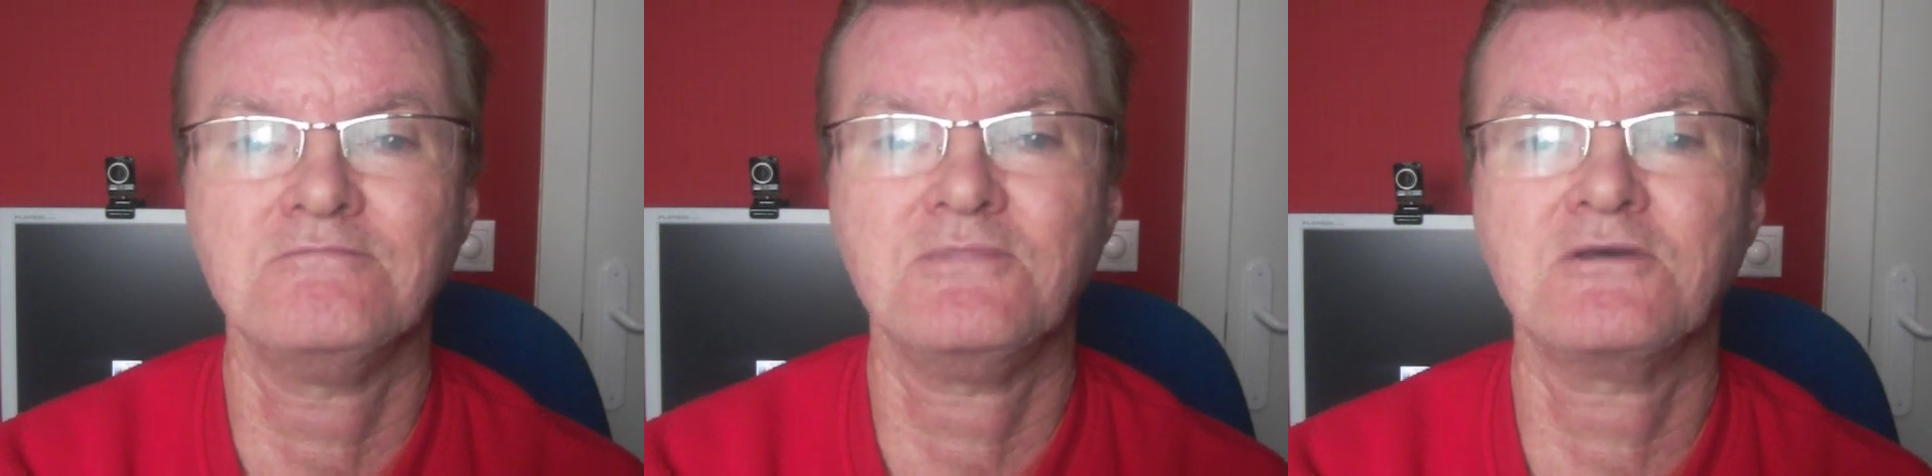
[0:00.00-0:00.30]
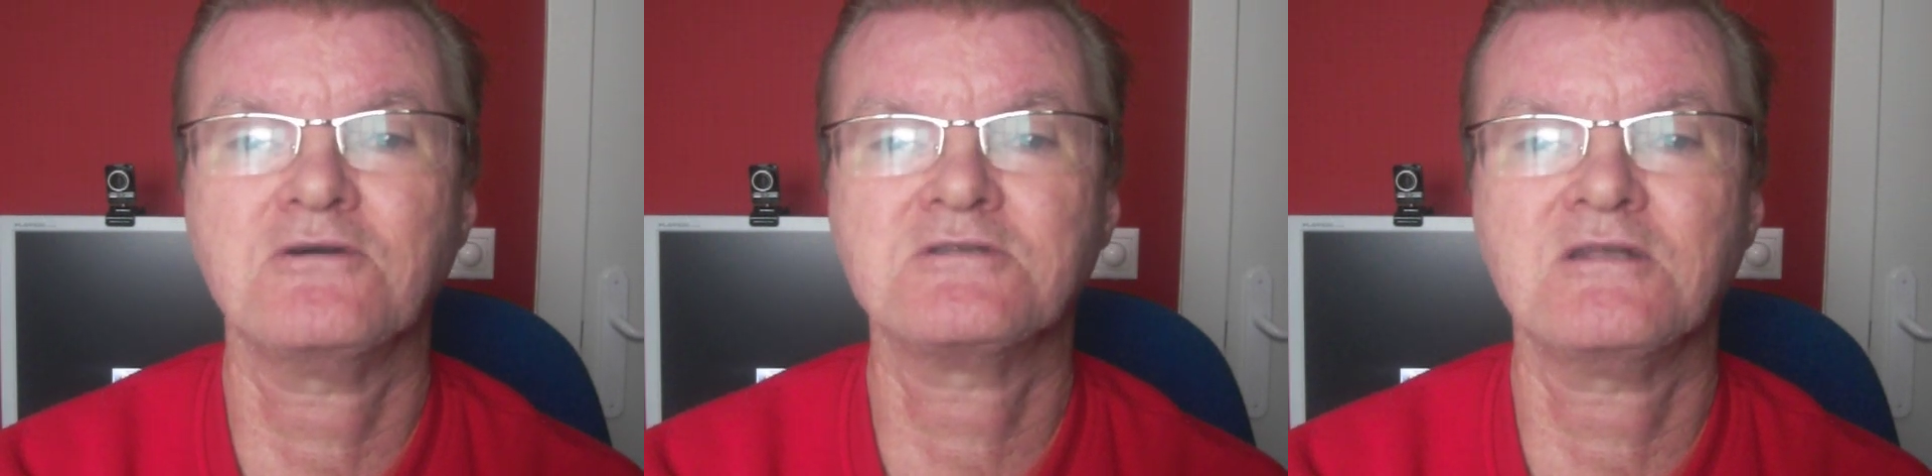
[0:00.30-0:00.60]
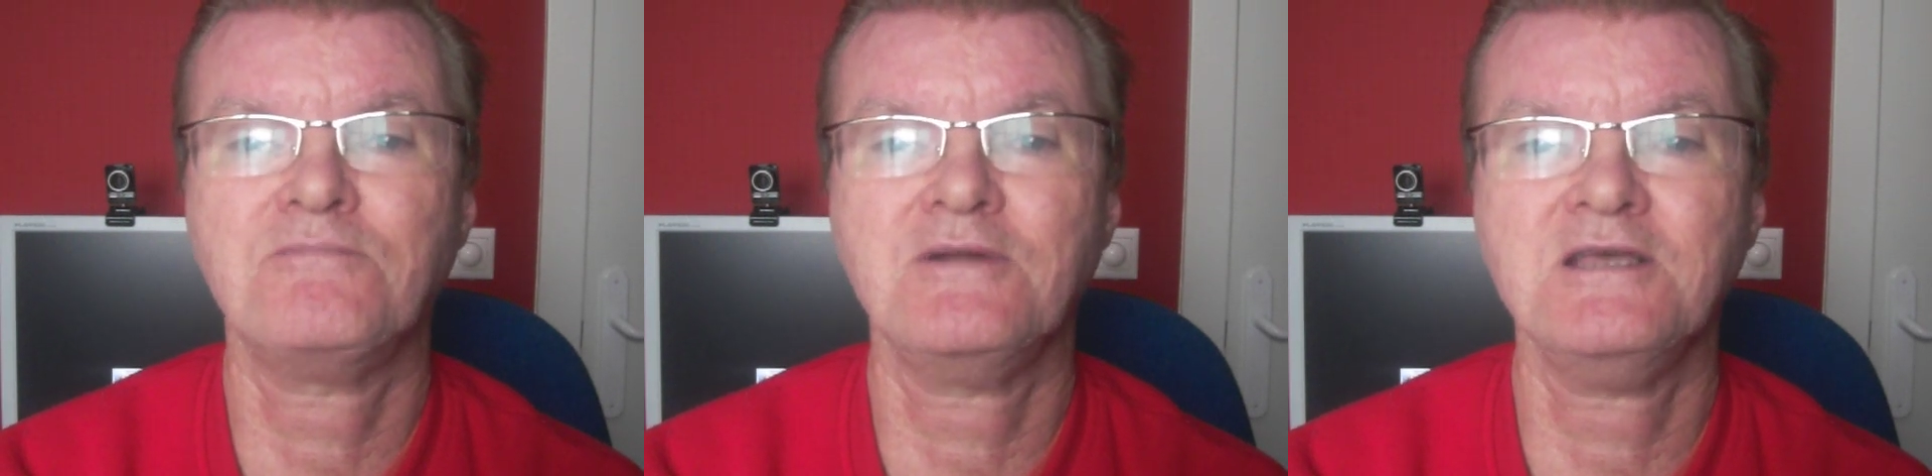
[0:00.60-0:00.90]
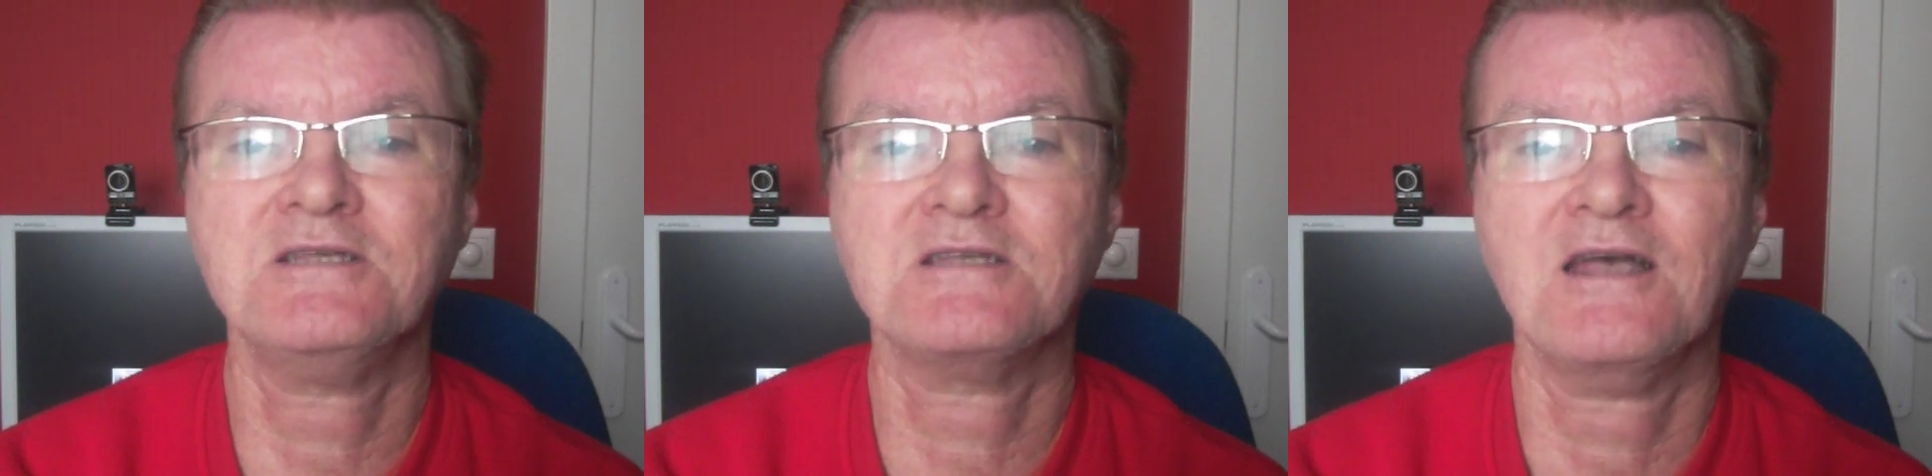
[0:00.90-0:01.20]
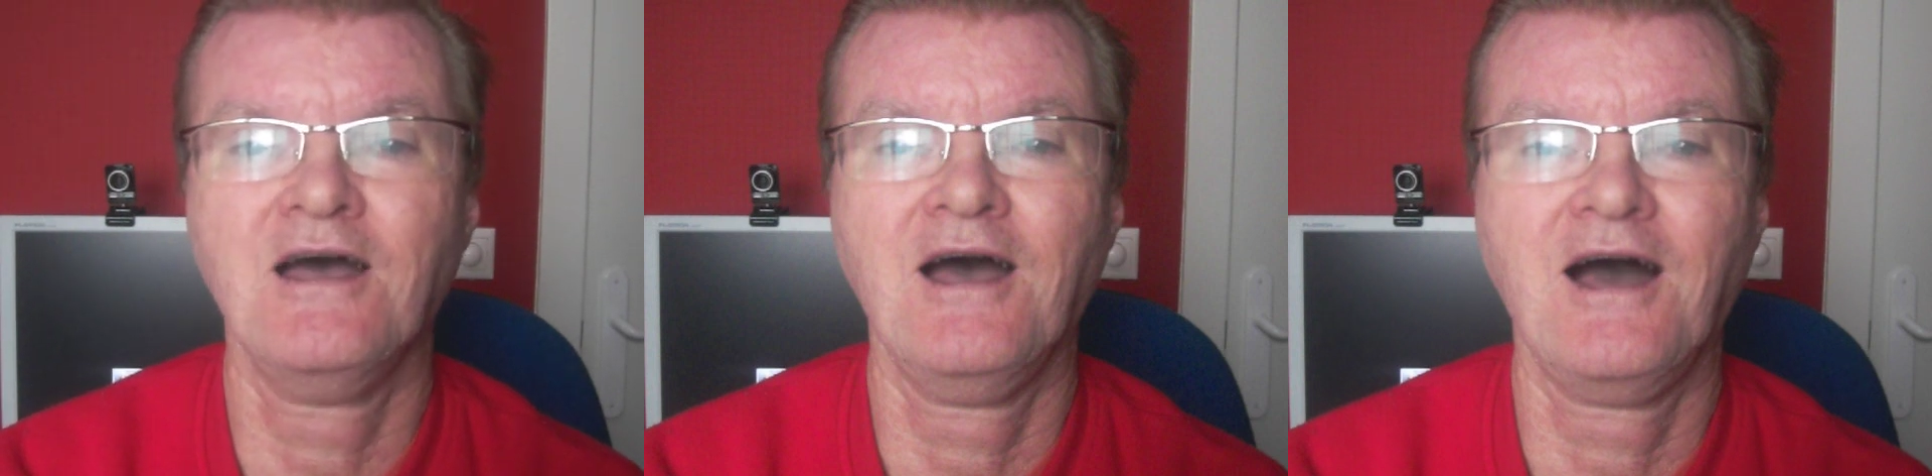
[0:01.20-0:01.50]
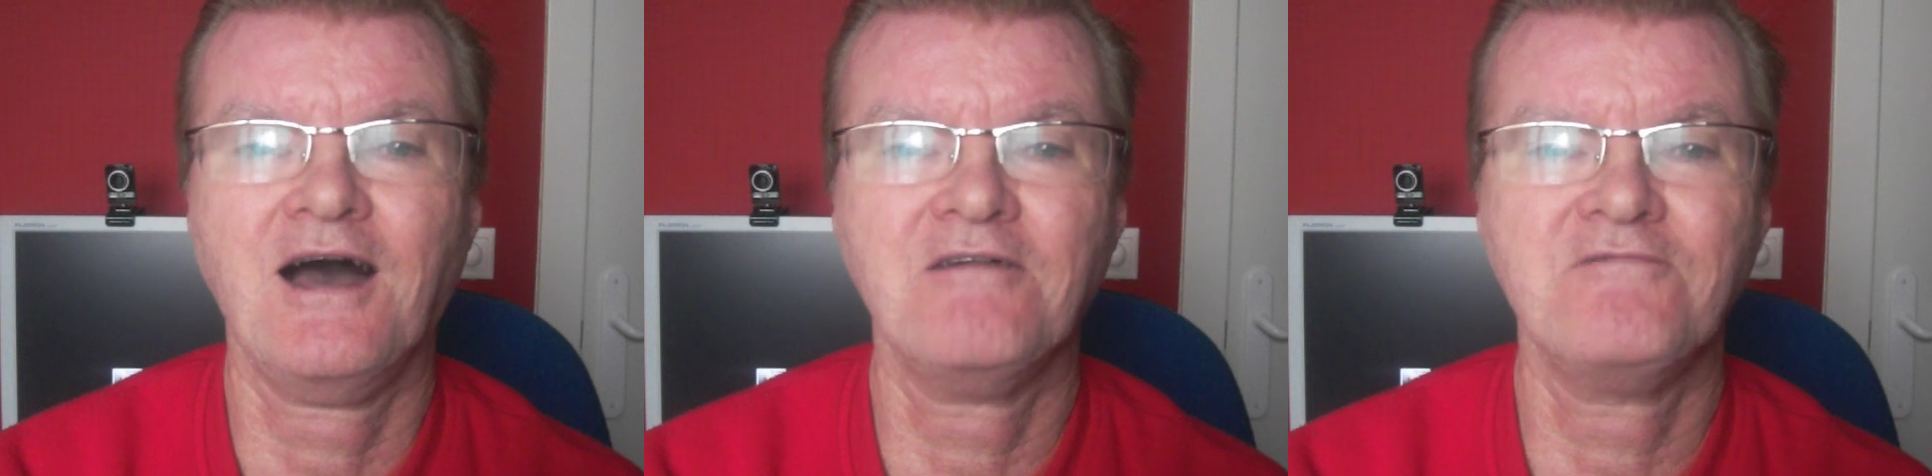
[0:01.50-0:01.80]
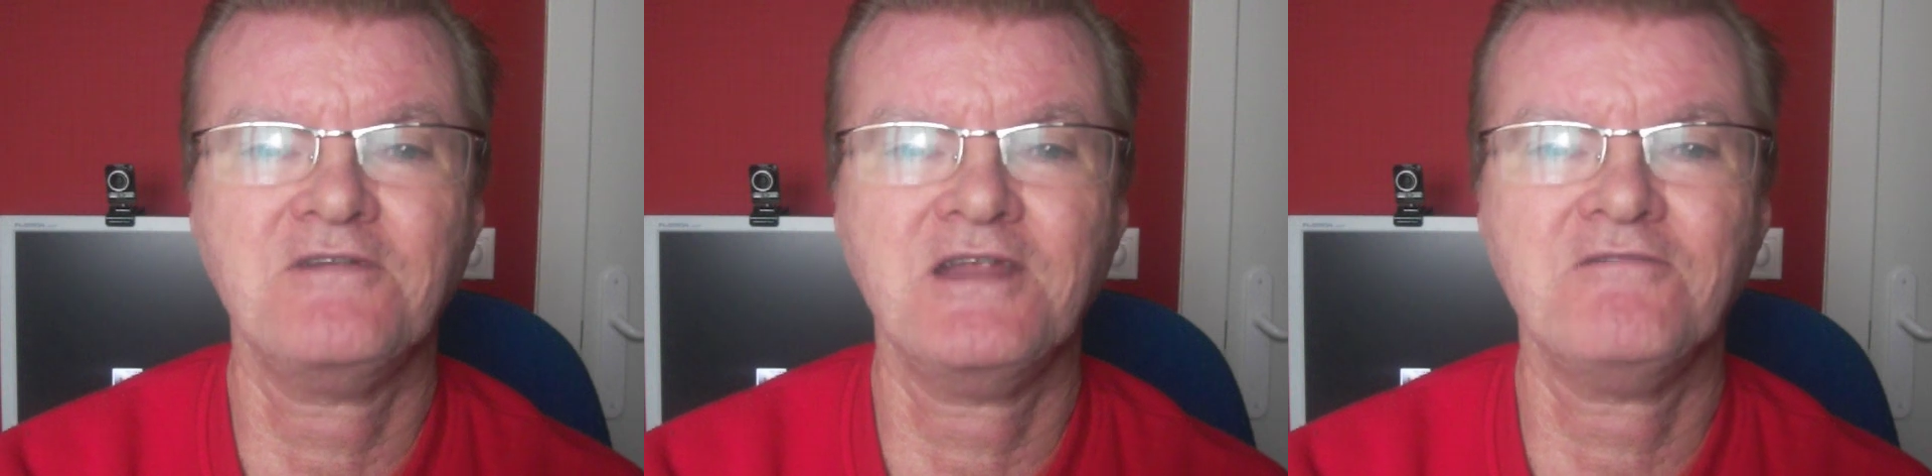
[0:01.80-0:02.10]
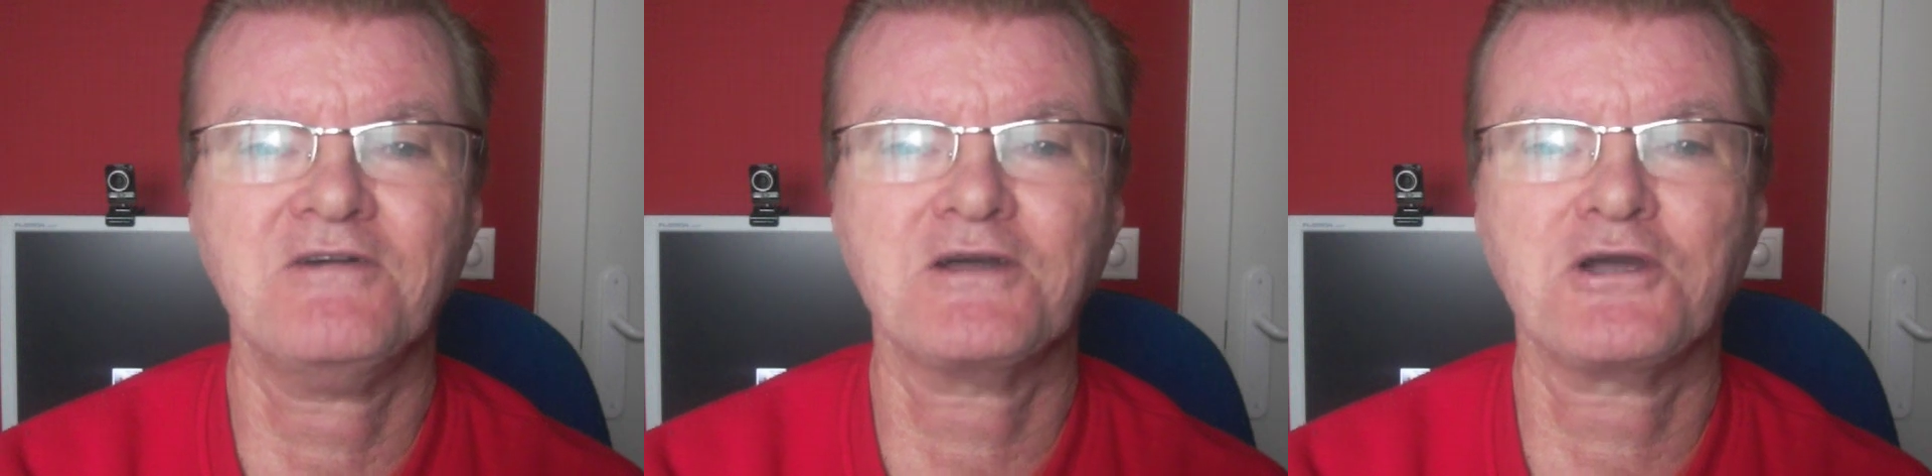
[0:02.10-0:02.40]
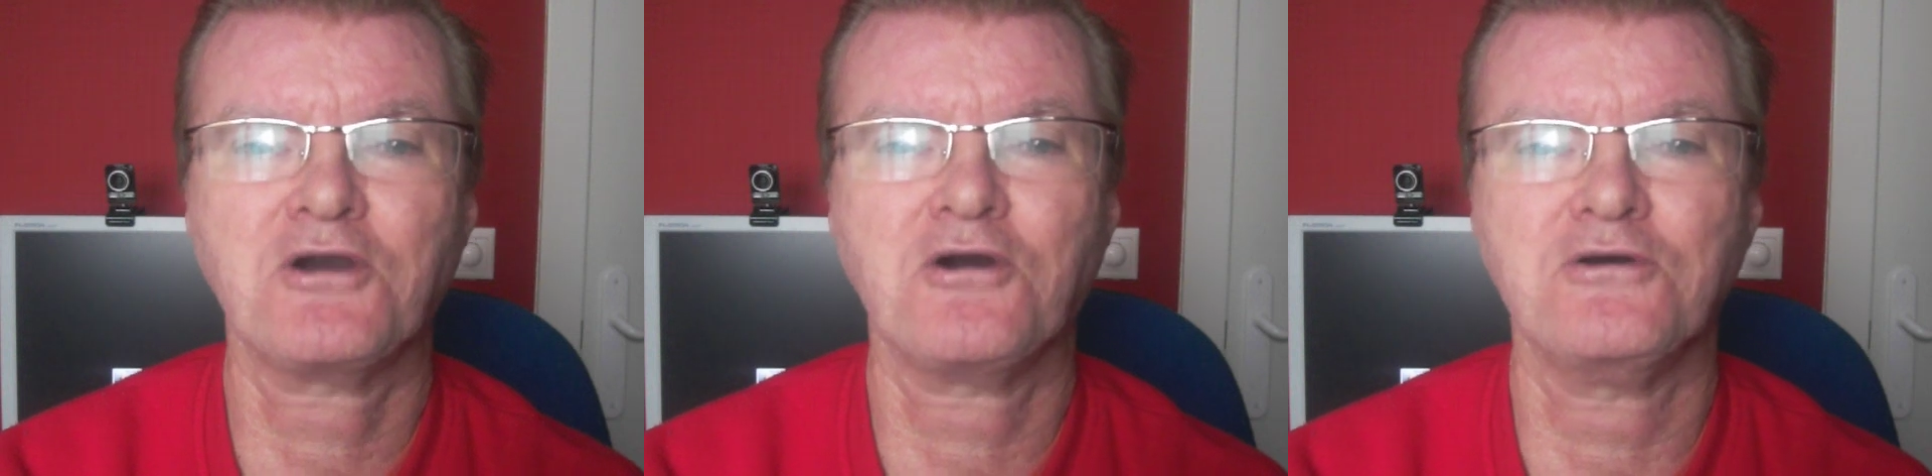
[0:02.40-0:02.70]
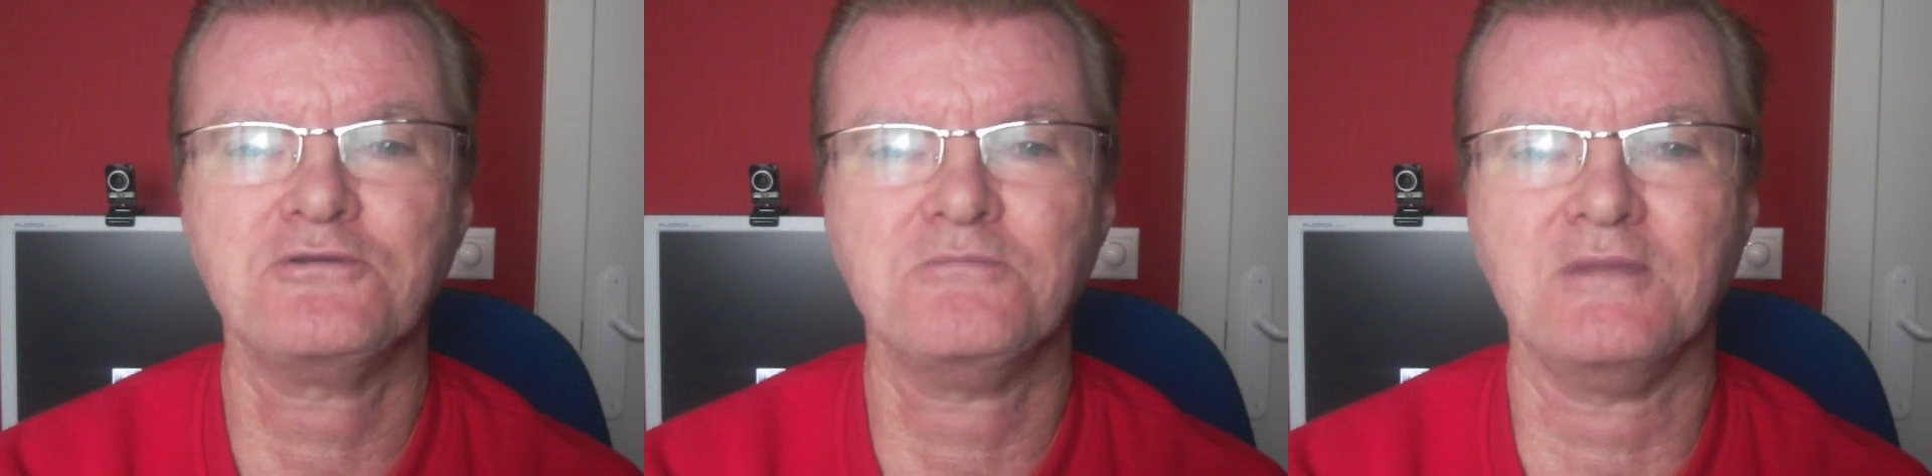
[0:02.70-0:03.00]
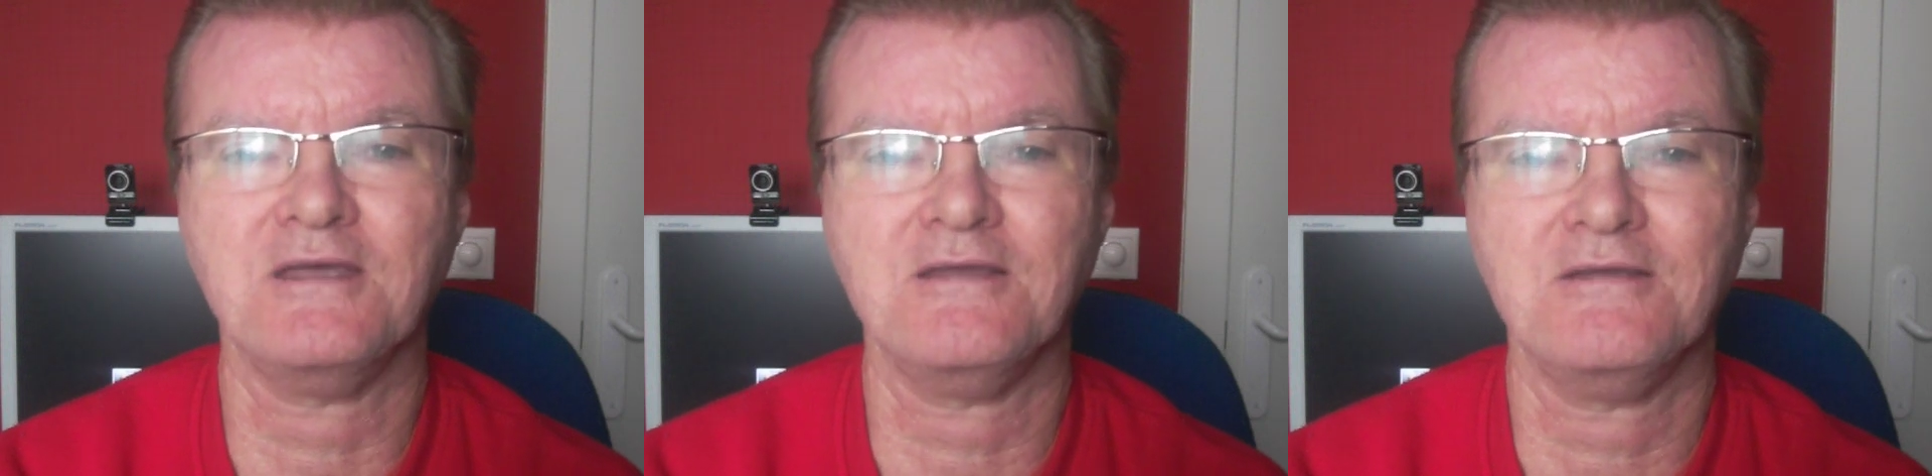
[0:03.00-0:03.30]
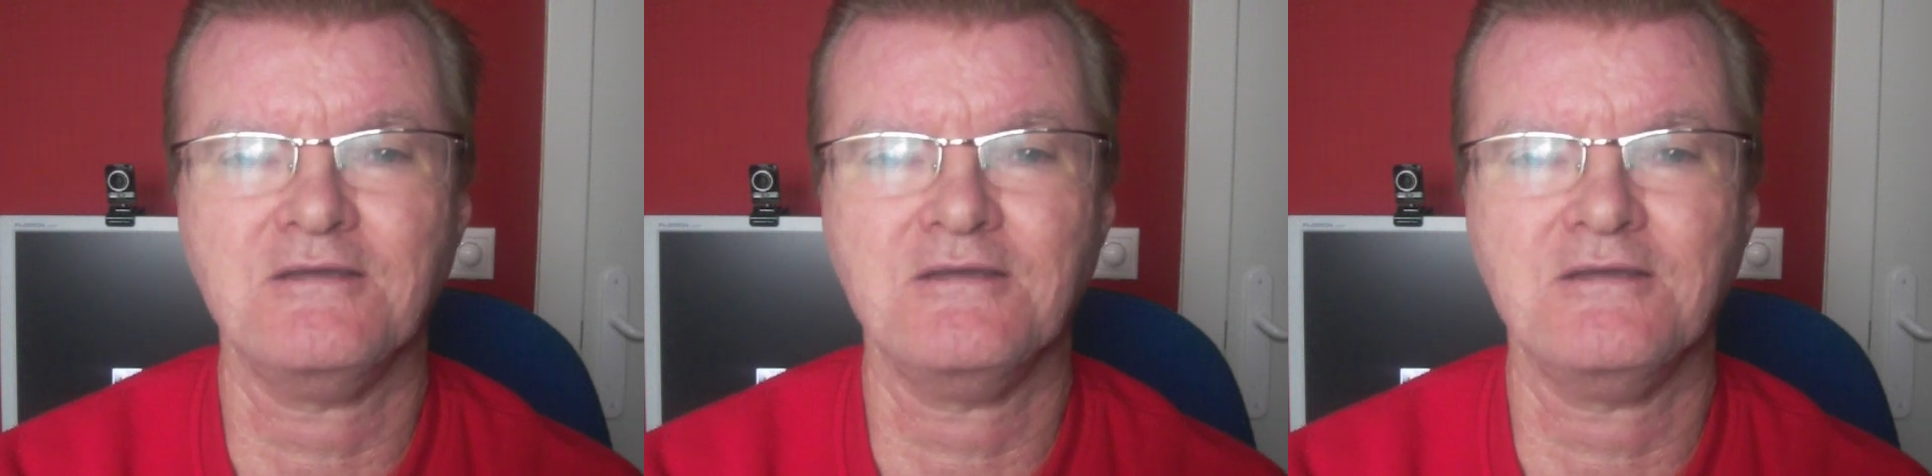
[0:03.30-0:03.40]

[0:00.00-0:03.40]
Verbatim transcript: Because the police have never caught me.